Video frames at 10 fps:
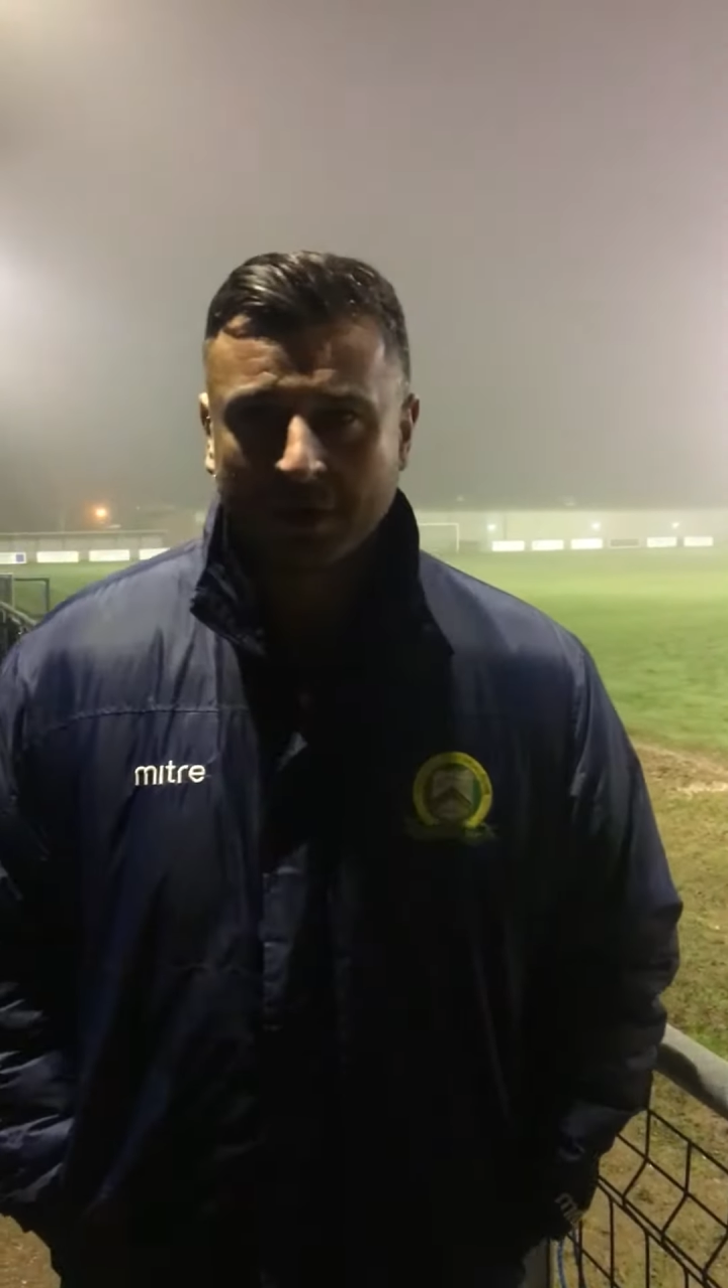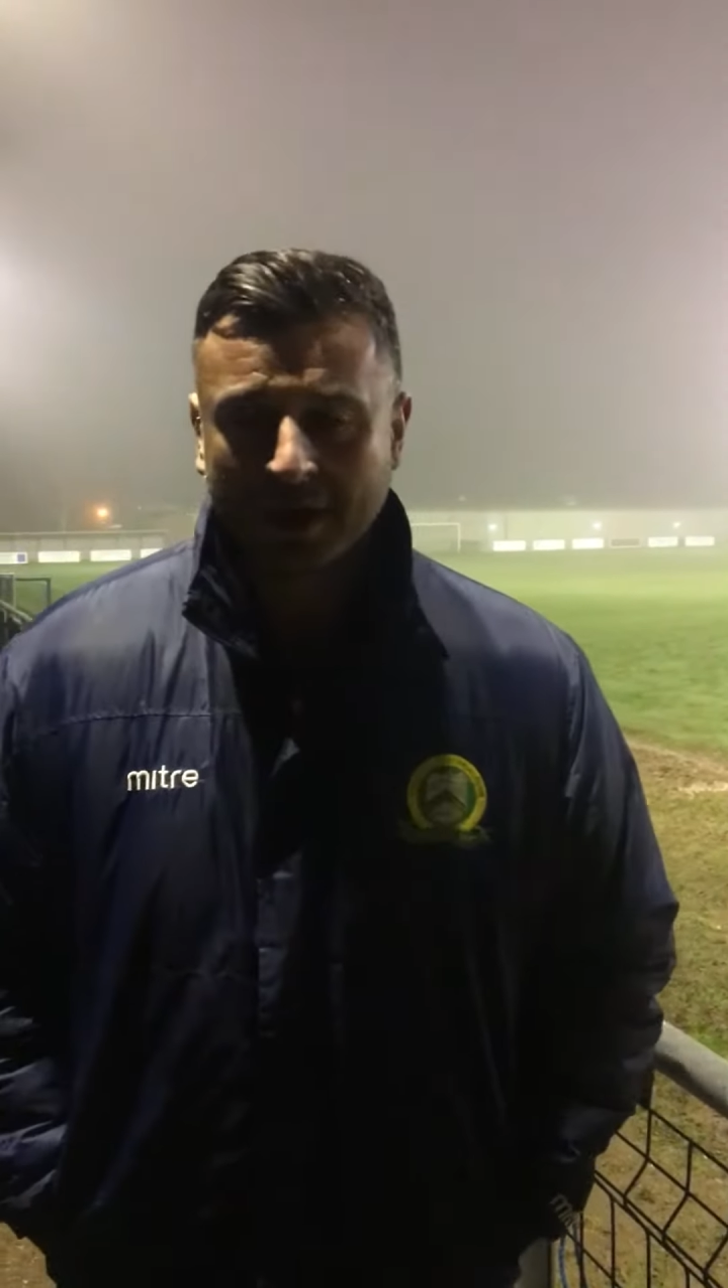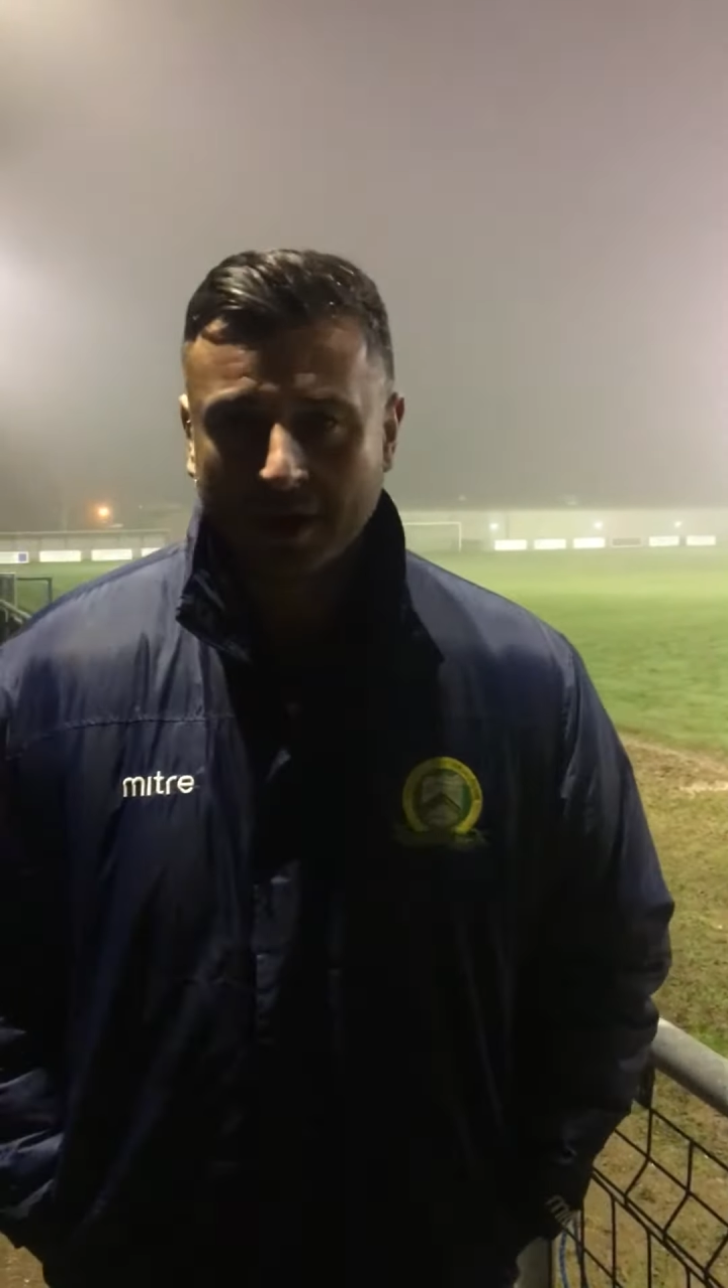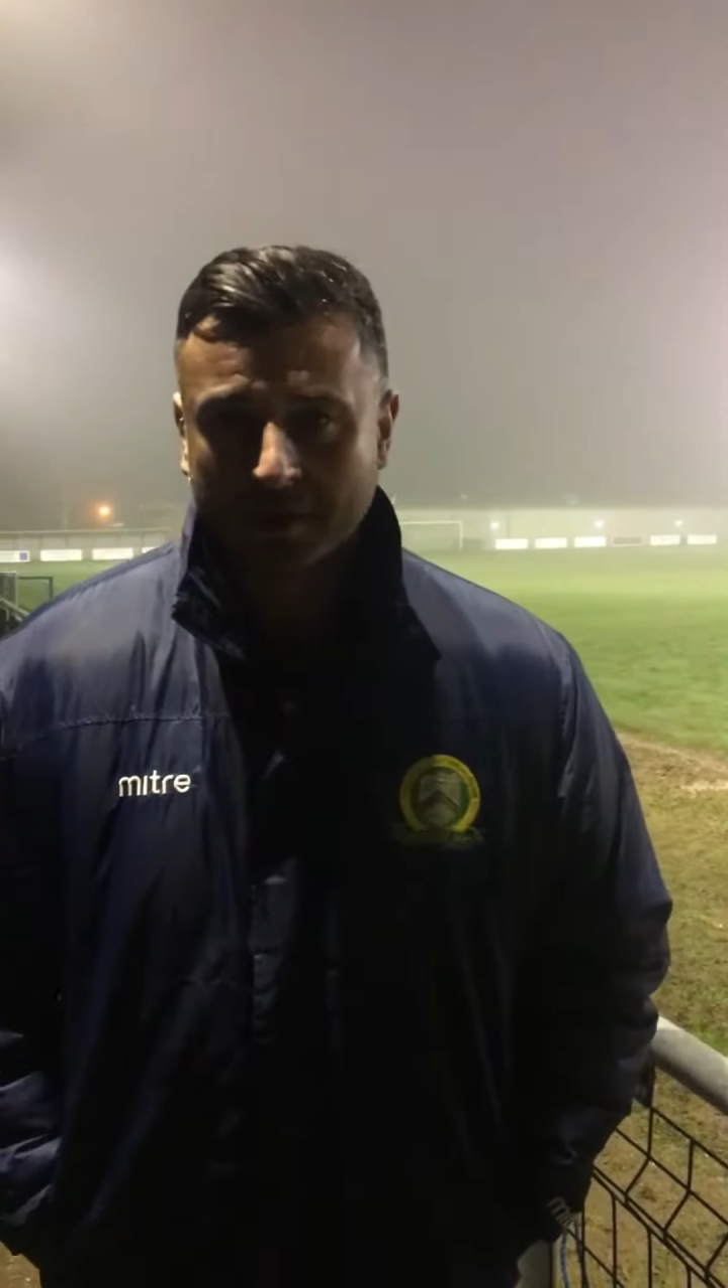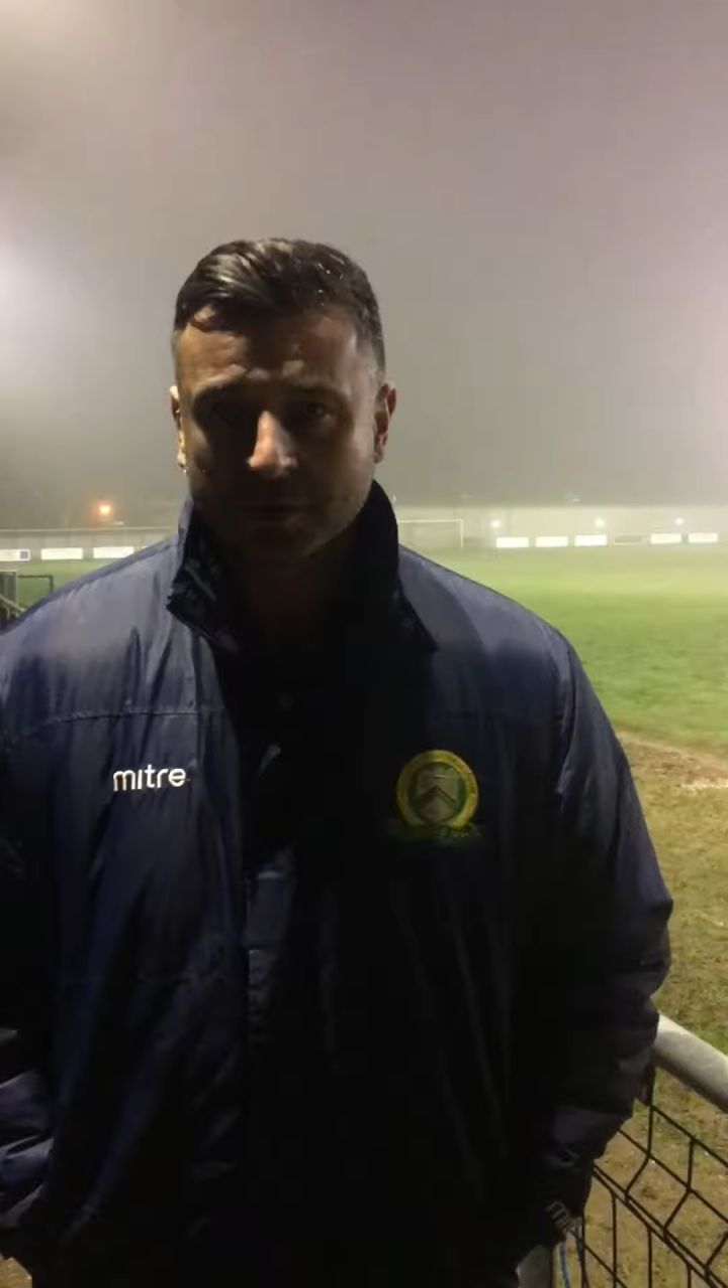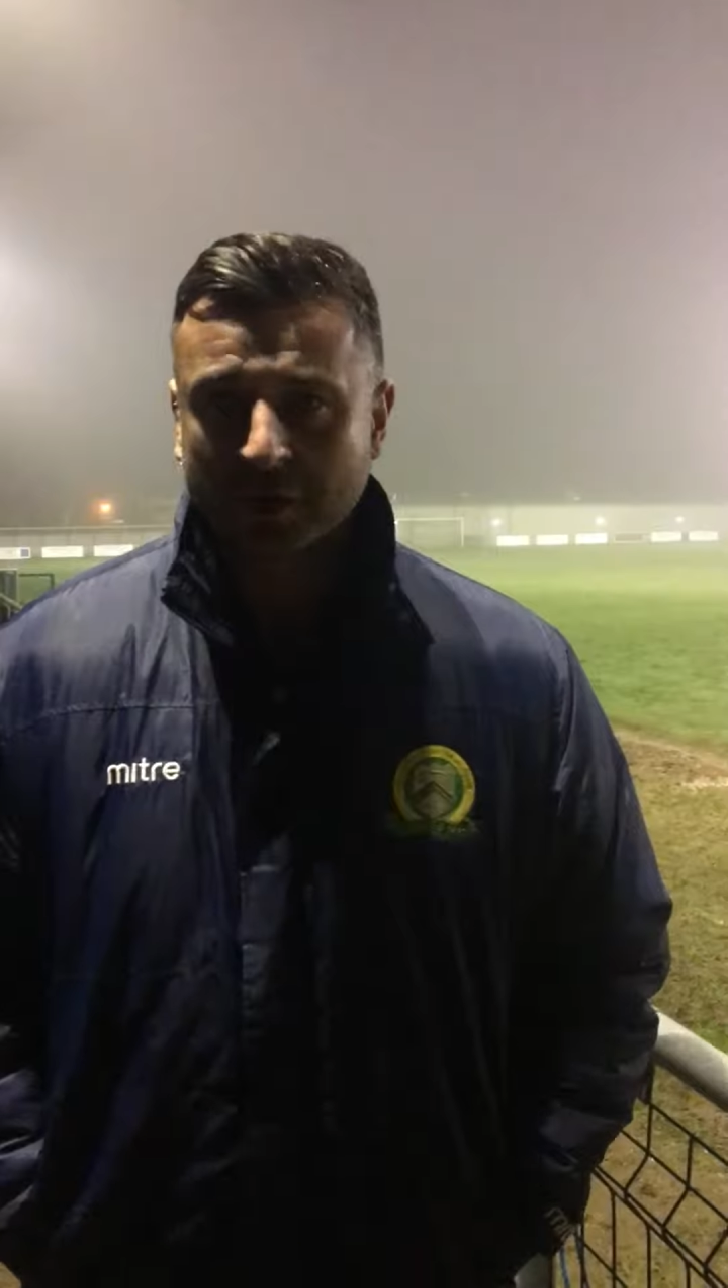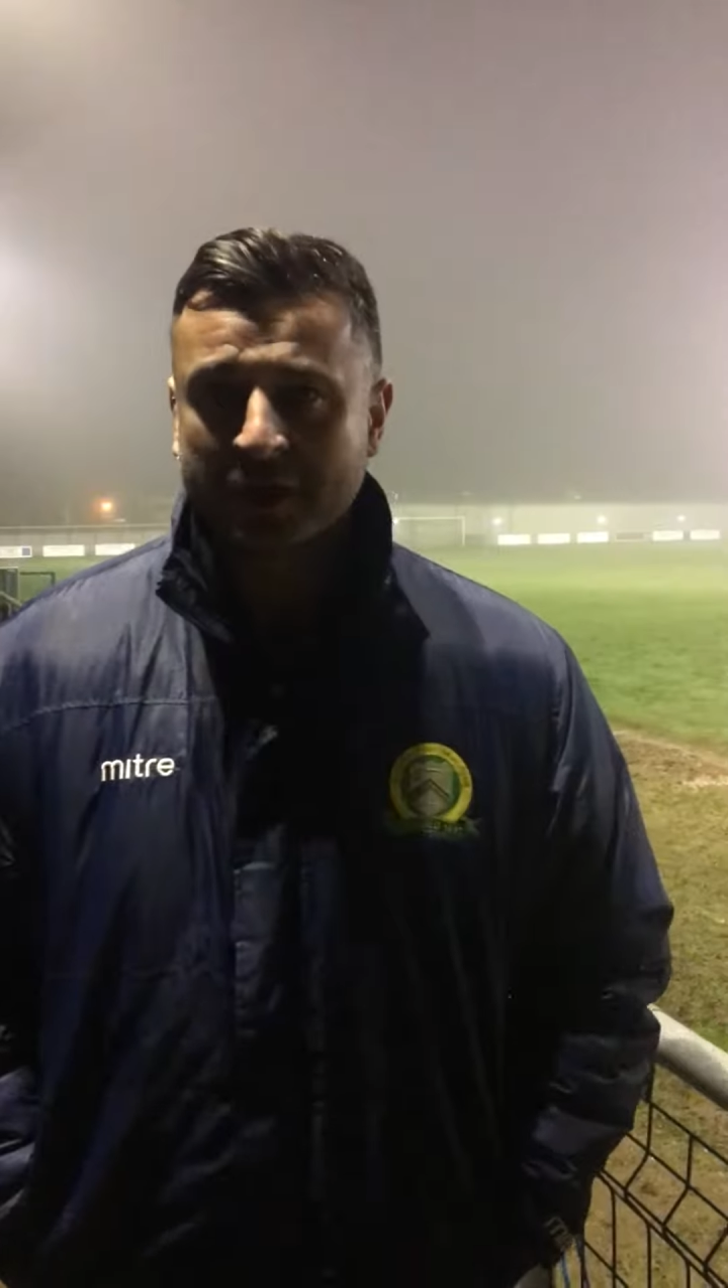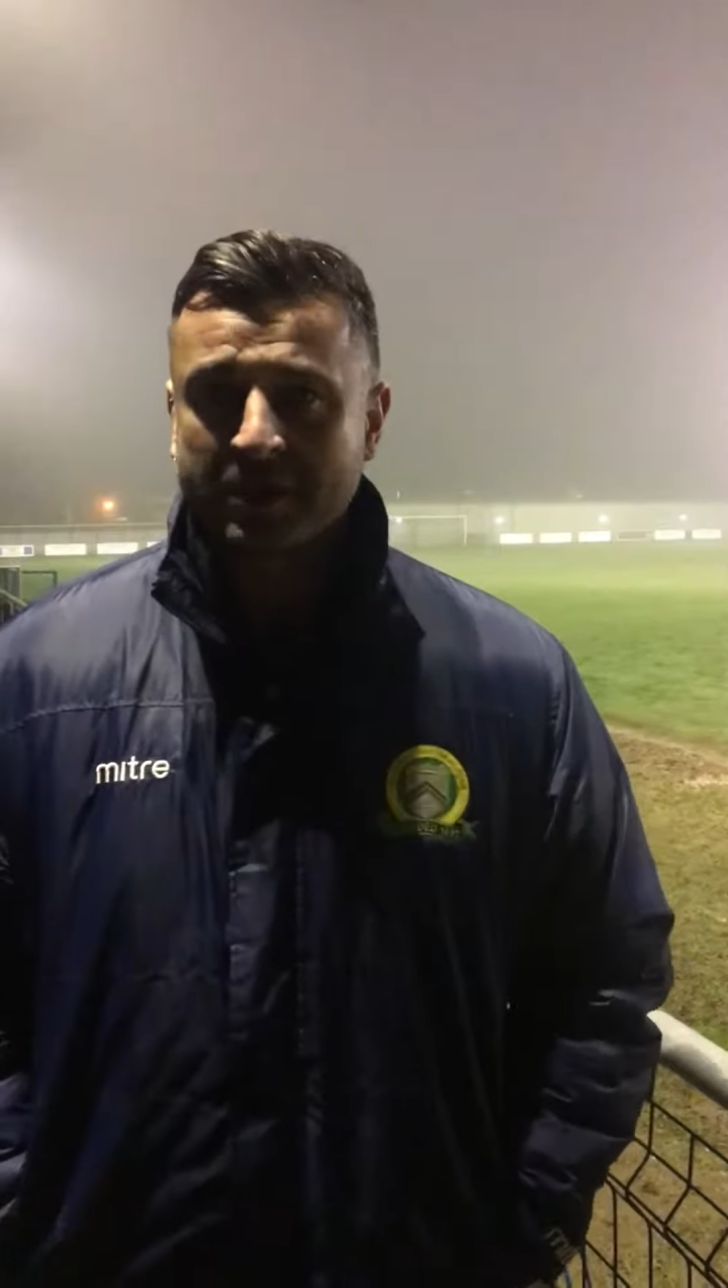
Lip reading: You know, we were lucky